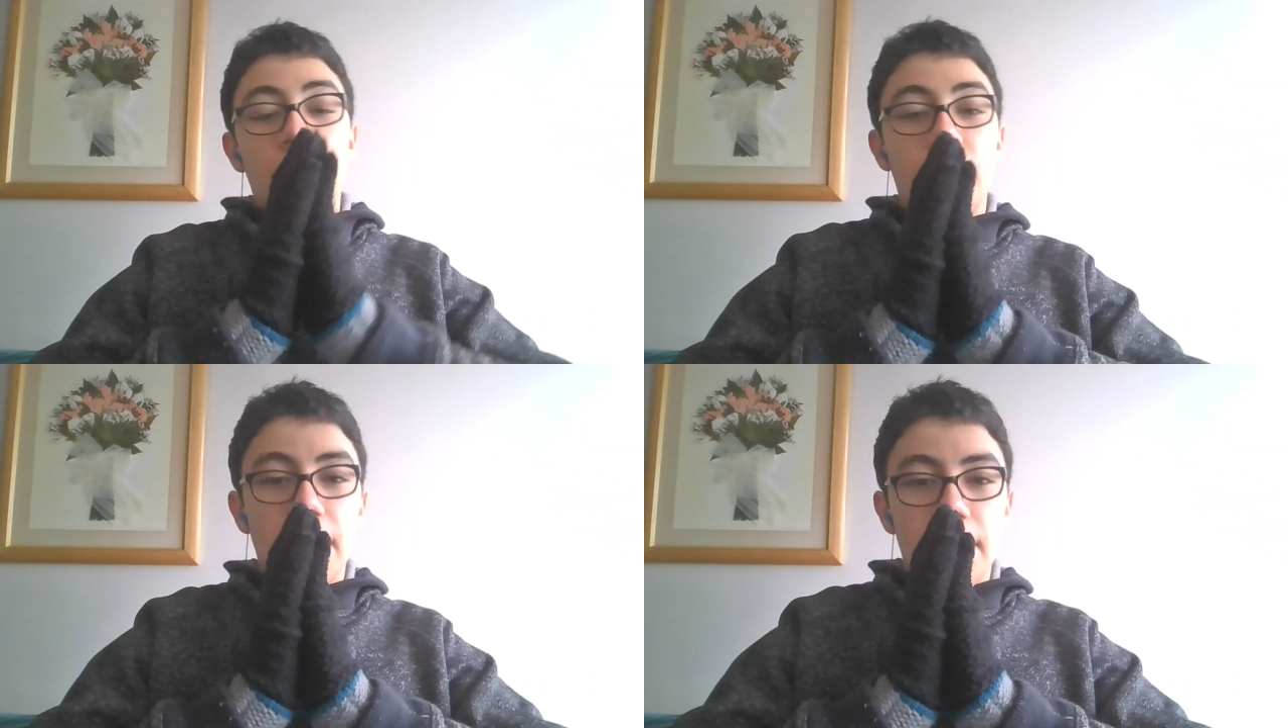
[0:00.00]

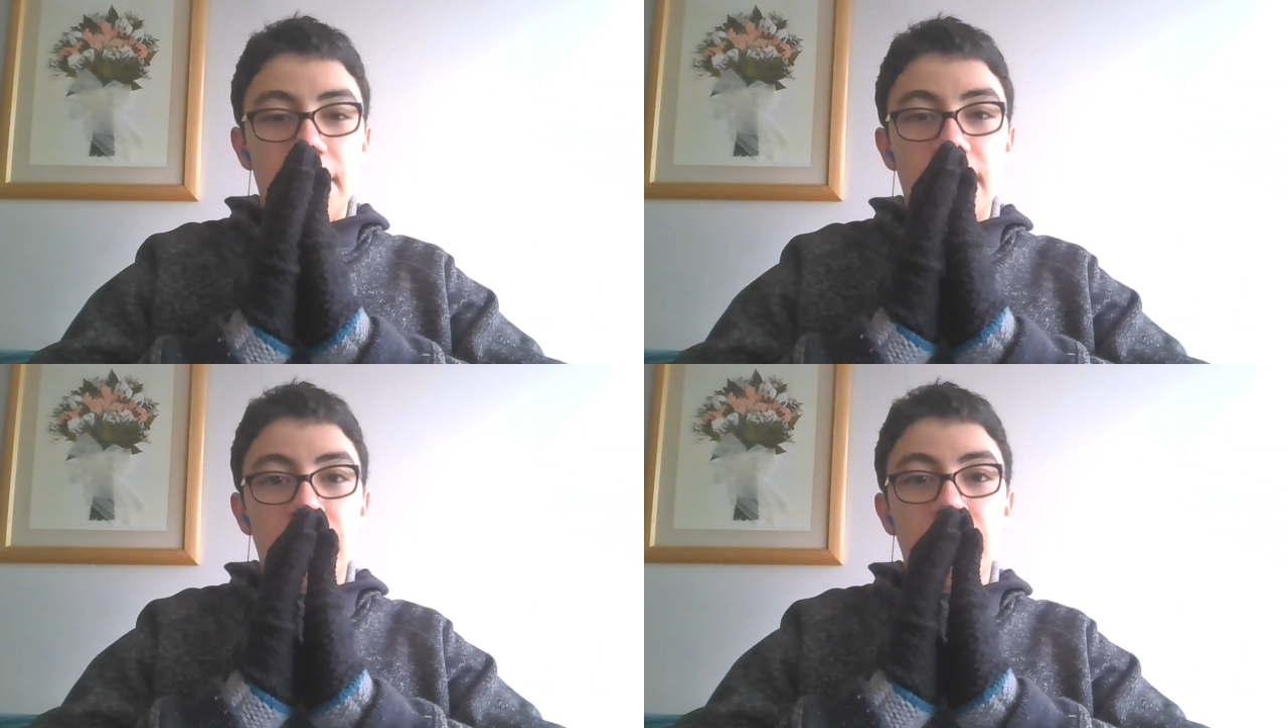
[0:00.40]

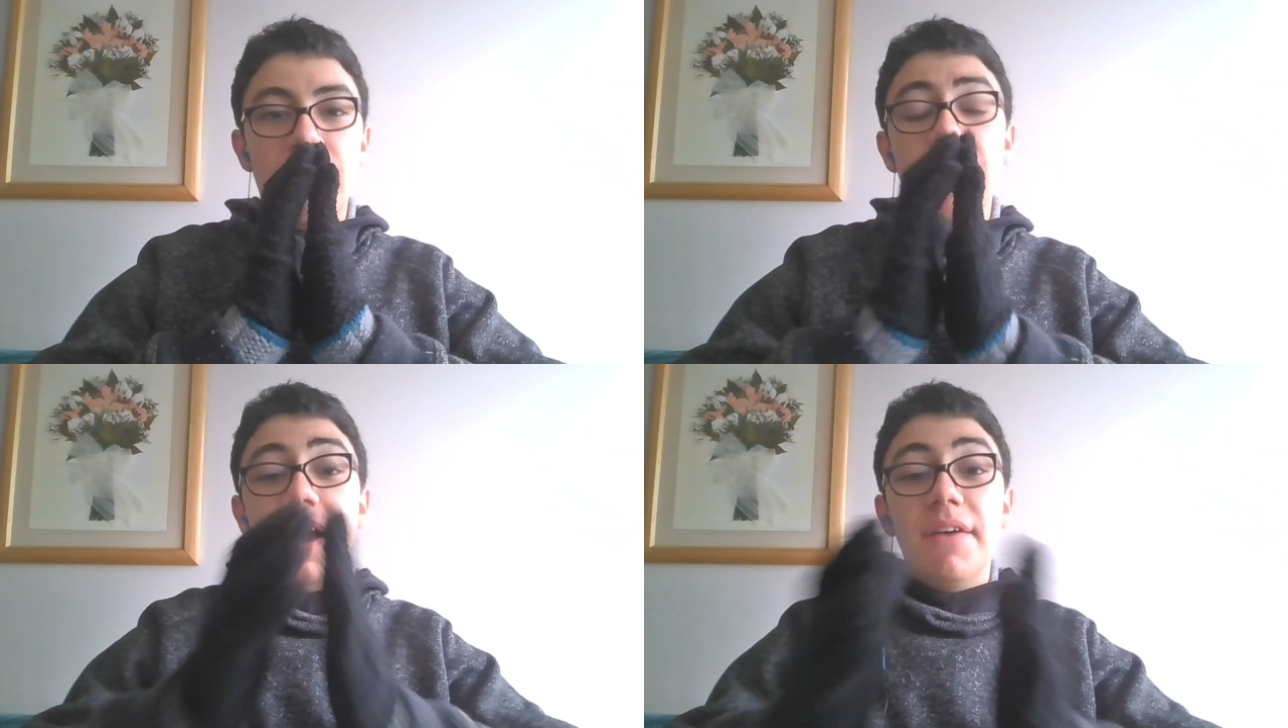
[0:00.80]
Well,
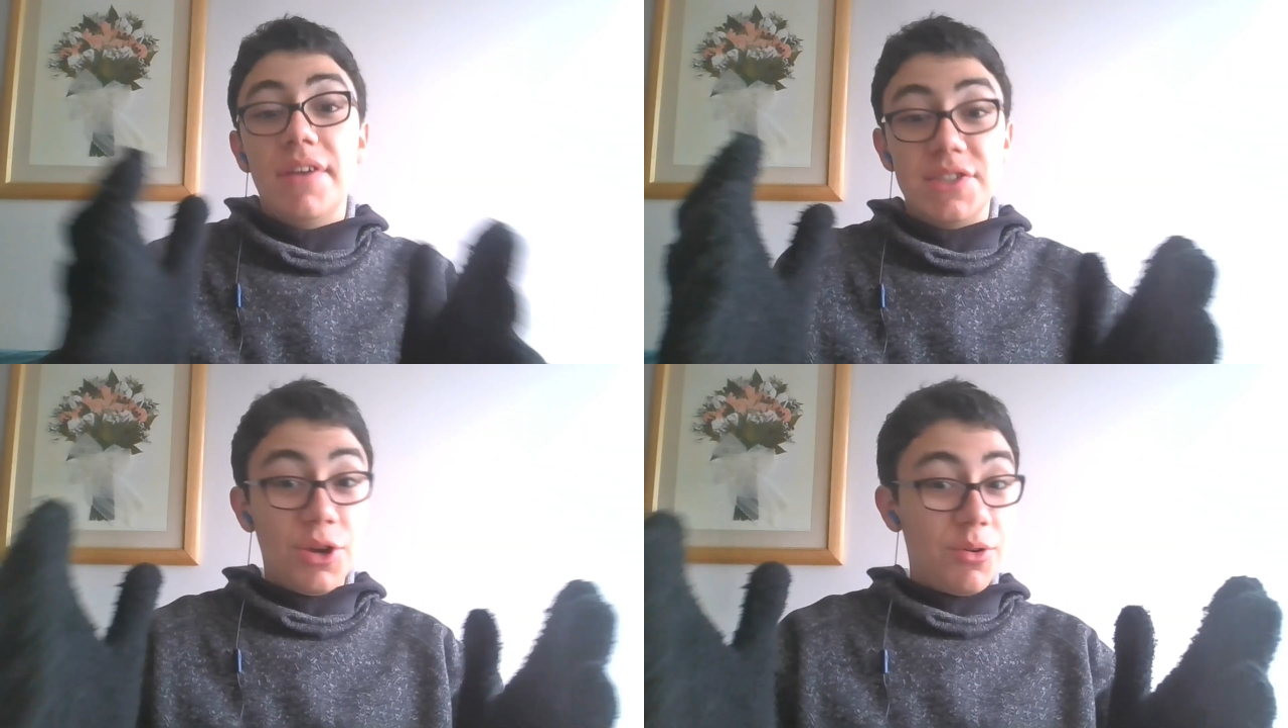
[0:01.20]
I have
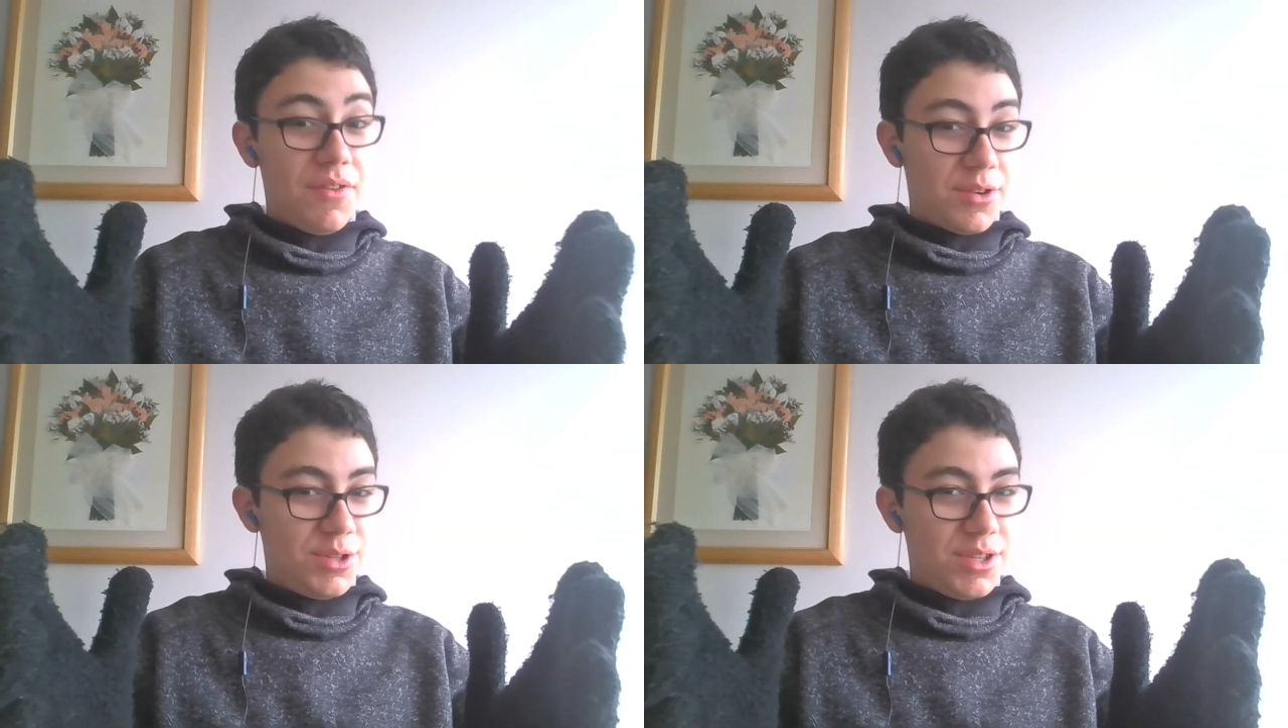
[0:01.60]
a
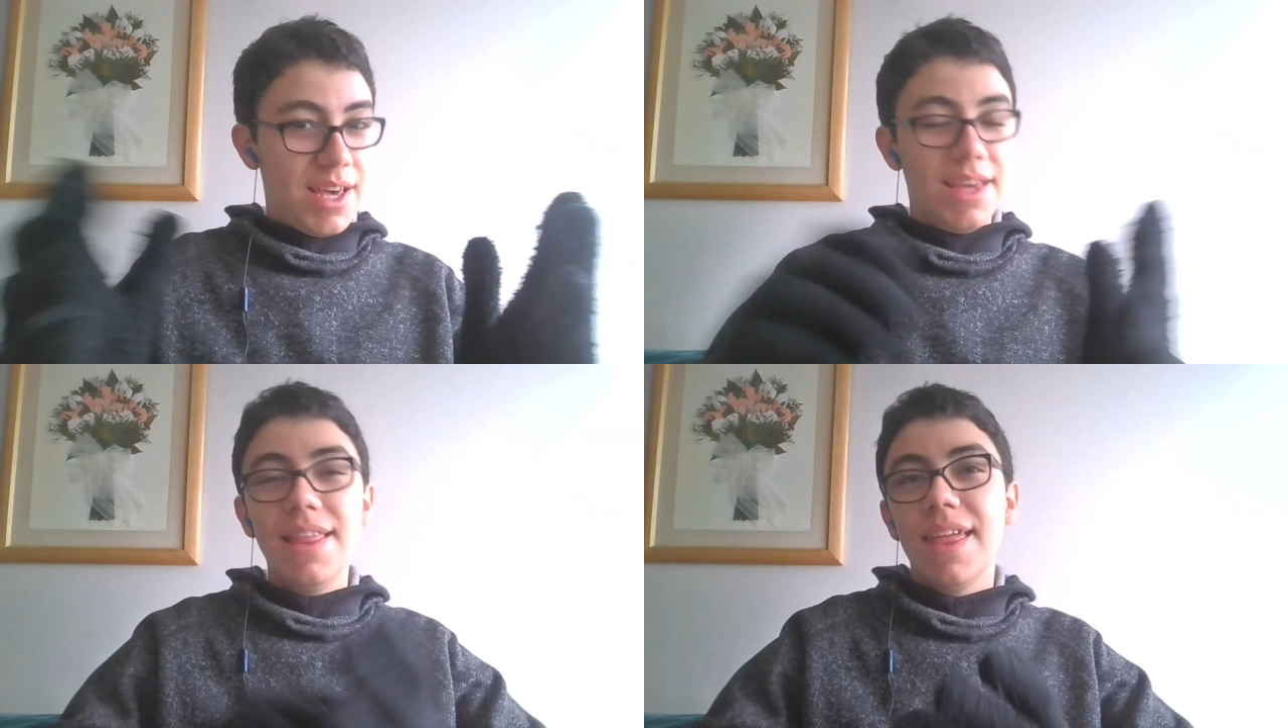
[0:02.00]
story for today.